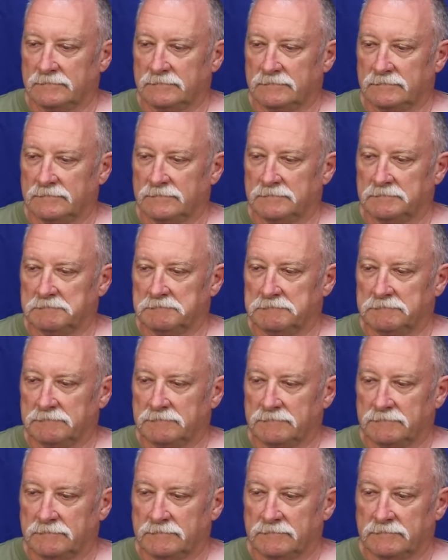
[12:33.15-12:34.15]

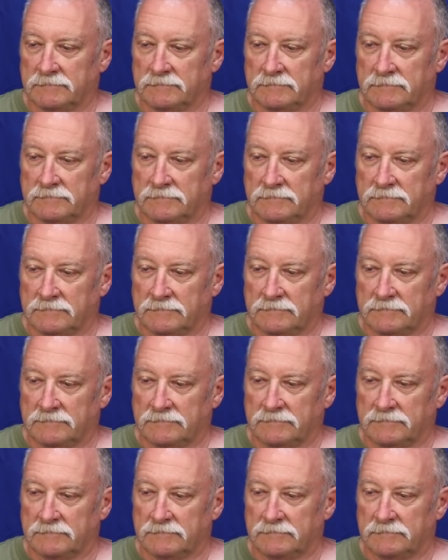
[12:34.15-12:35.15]

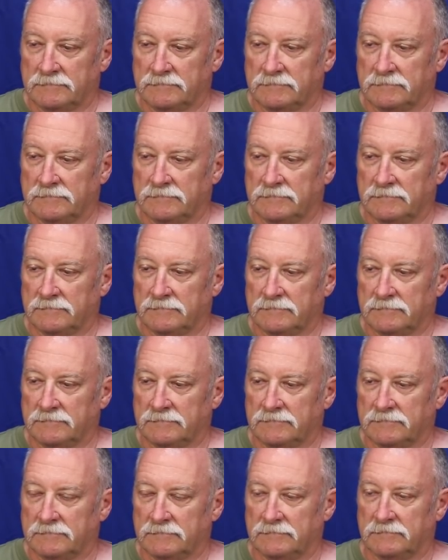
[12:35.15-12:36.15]

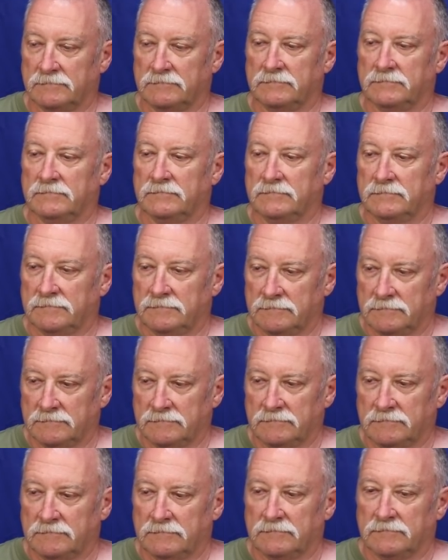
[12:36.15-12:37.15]

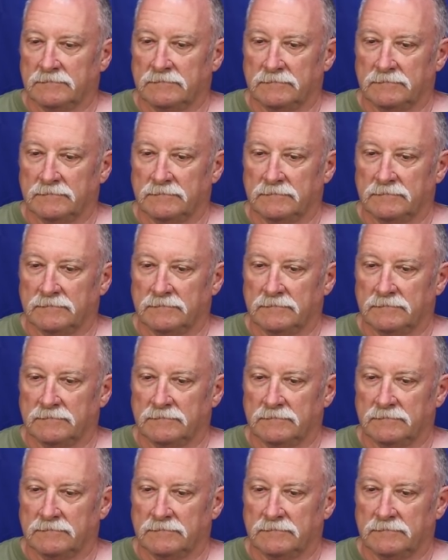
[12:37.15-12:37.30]
(silent)